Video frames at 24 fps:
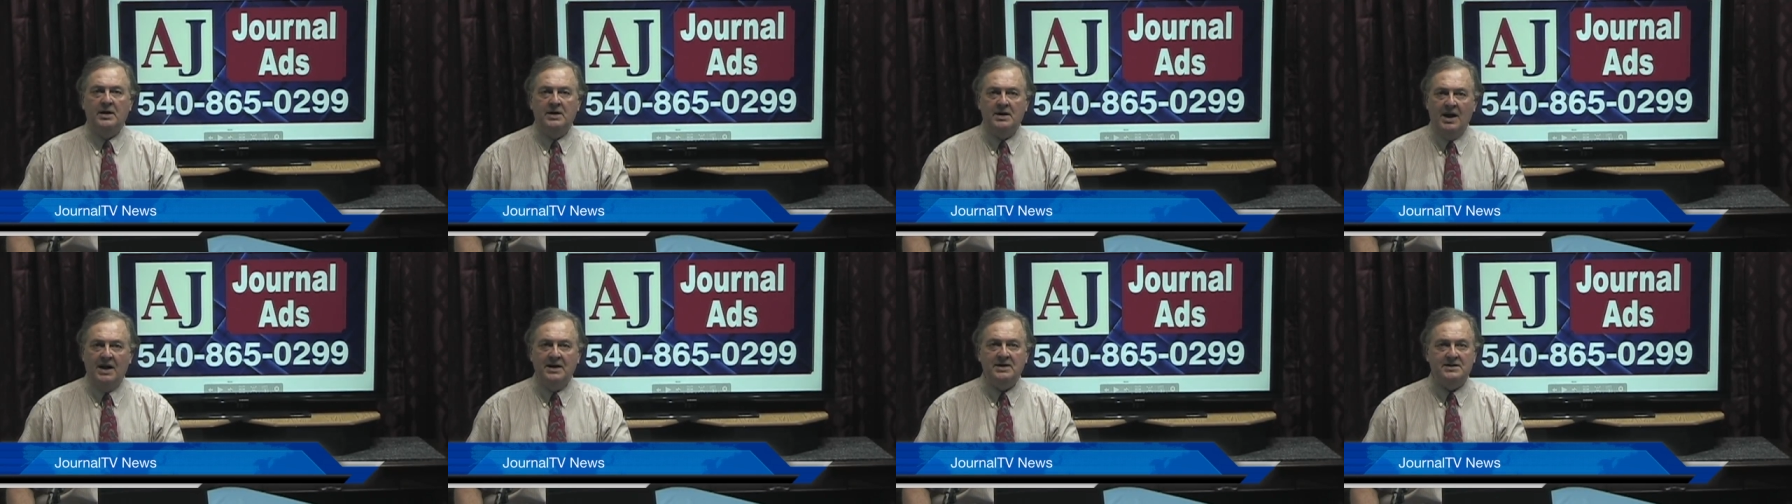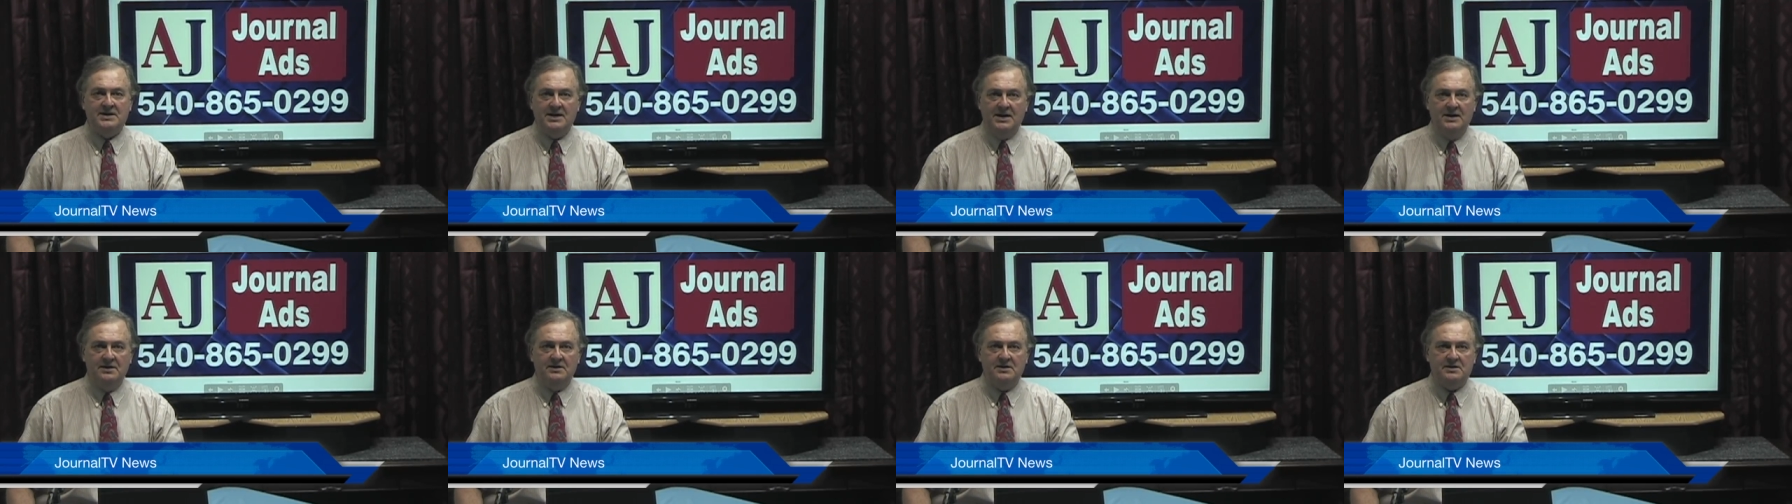
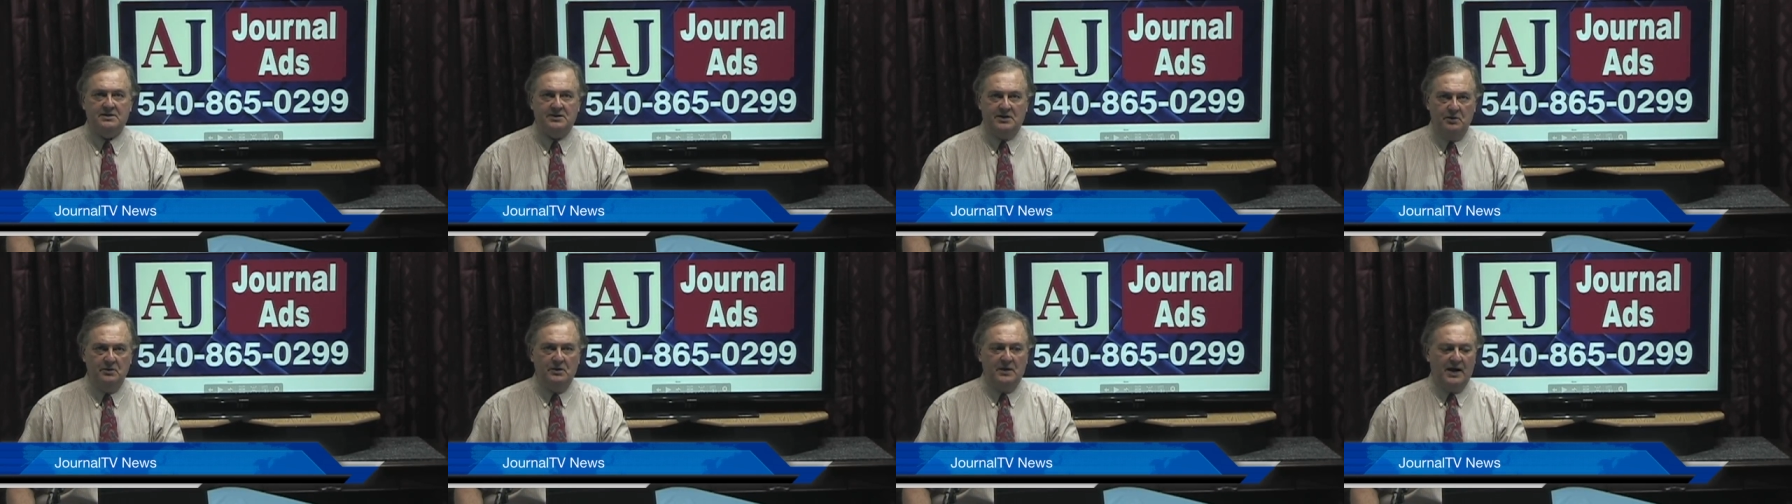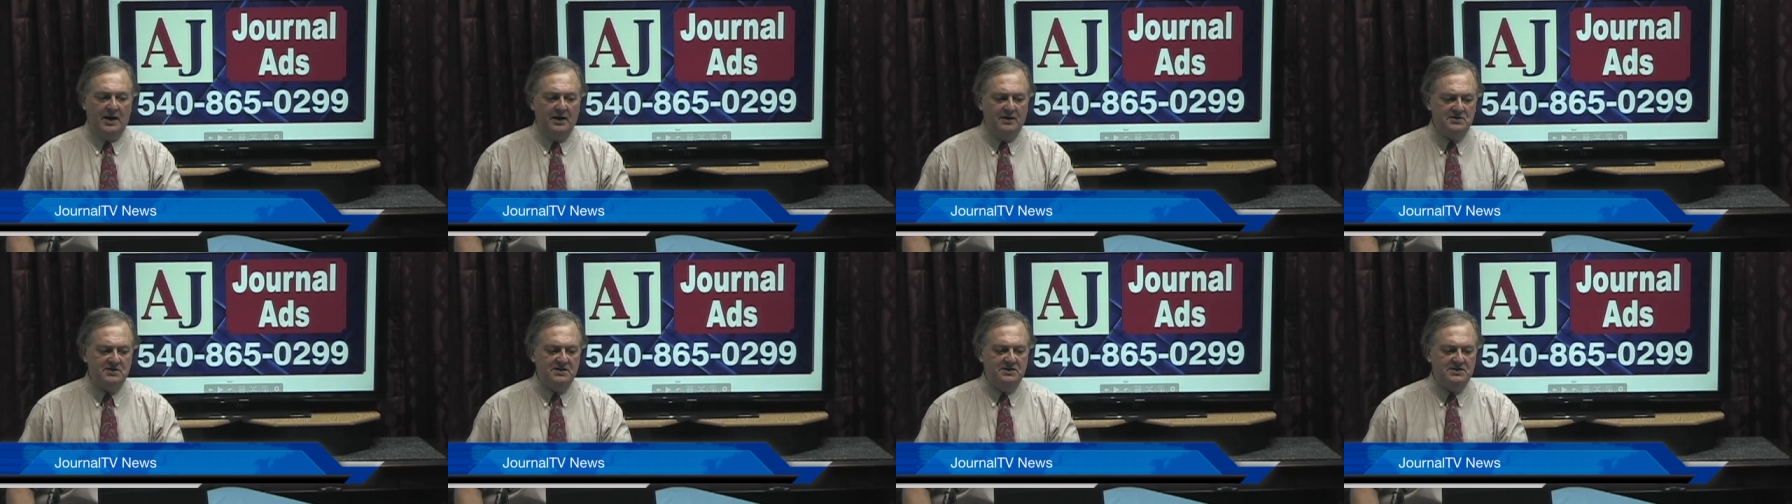19,
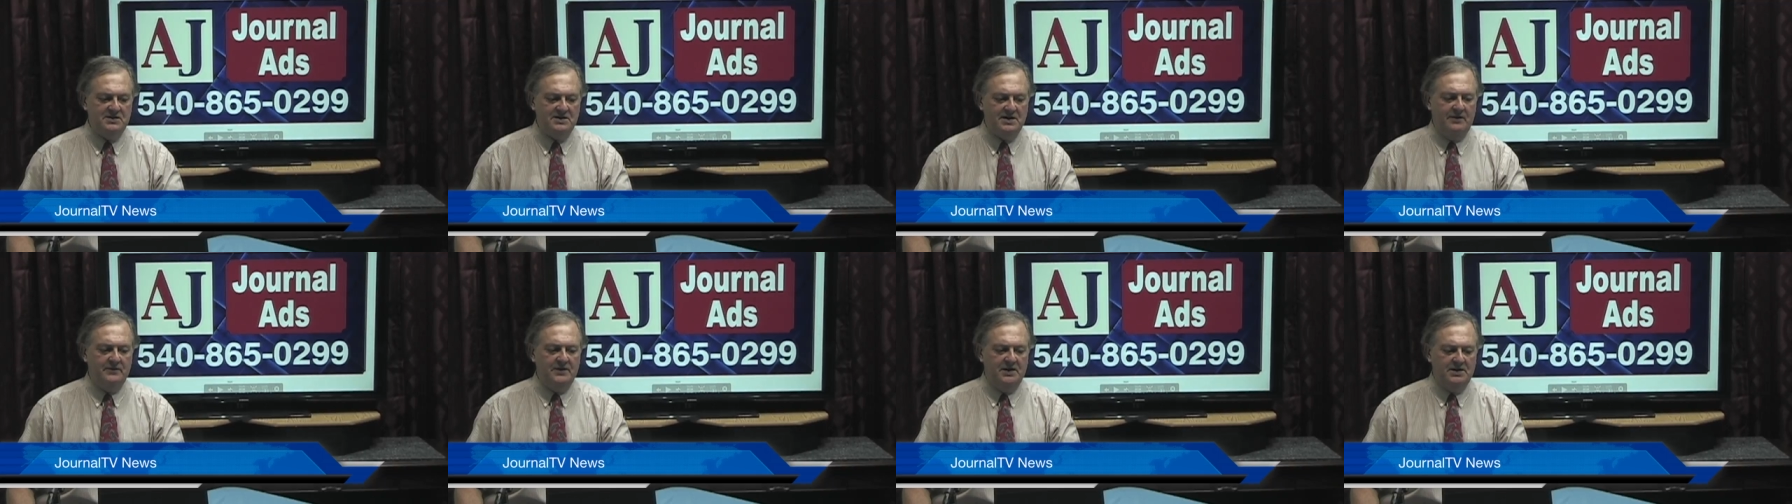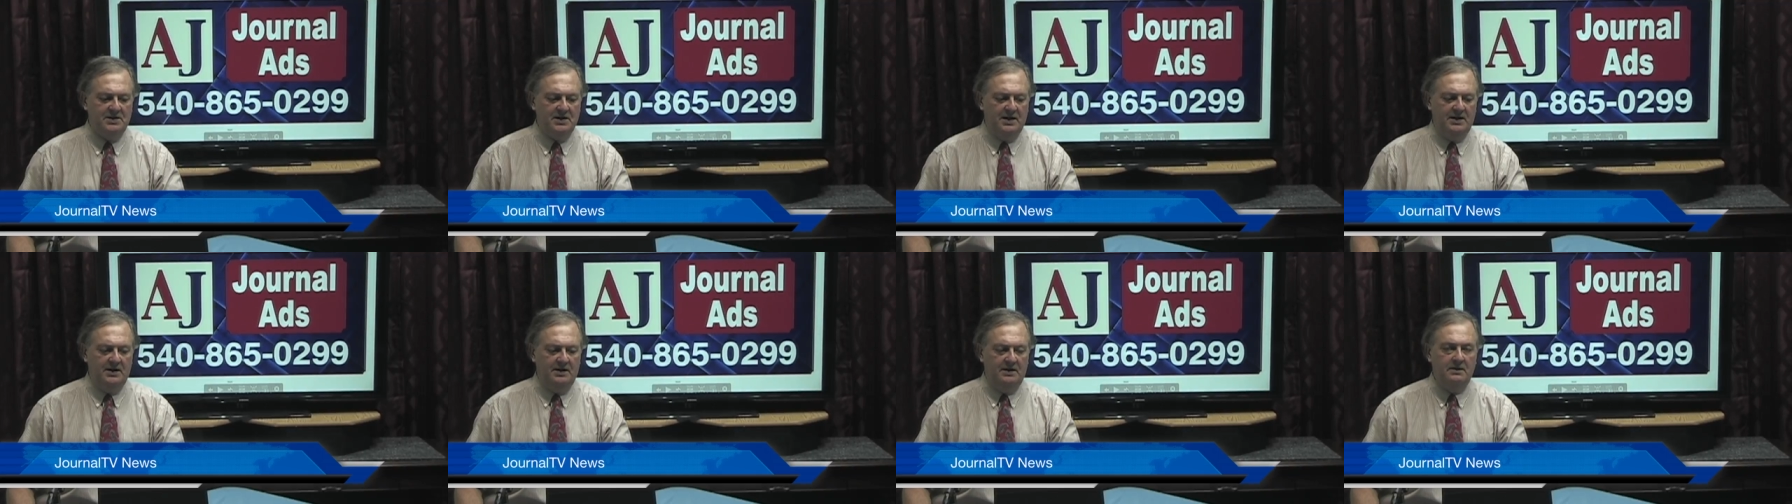
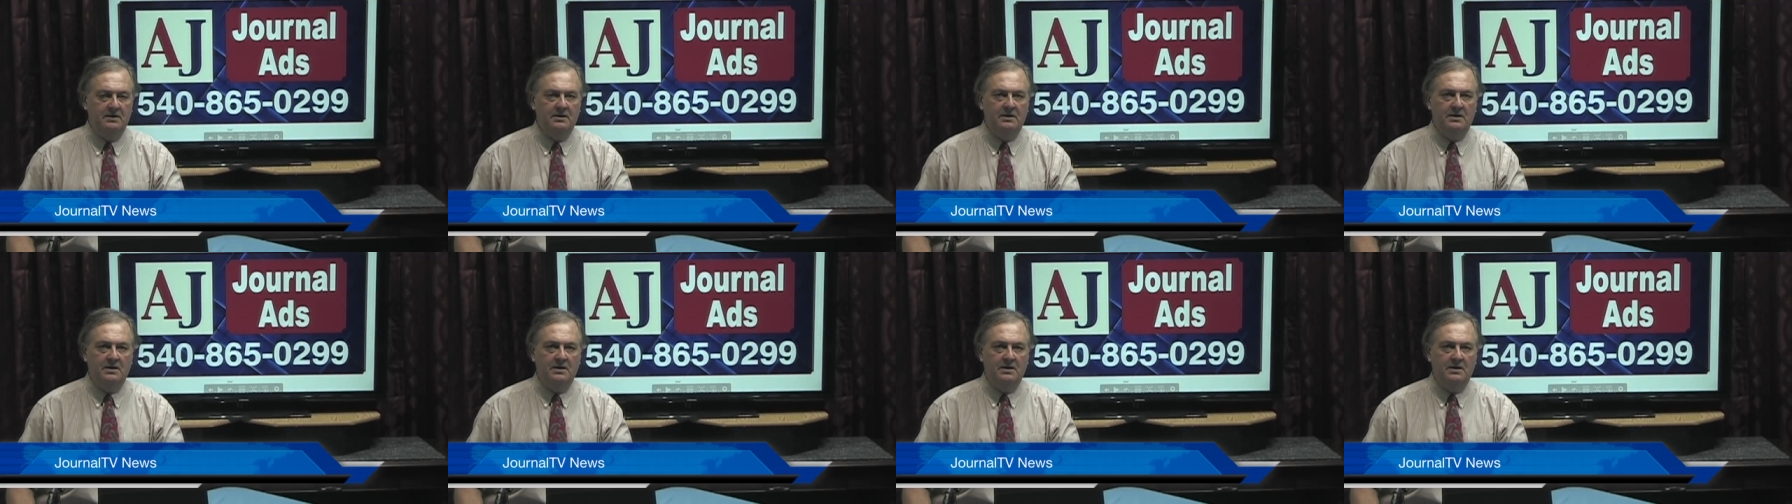2017.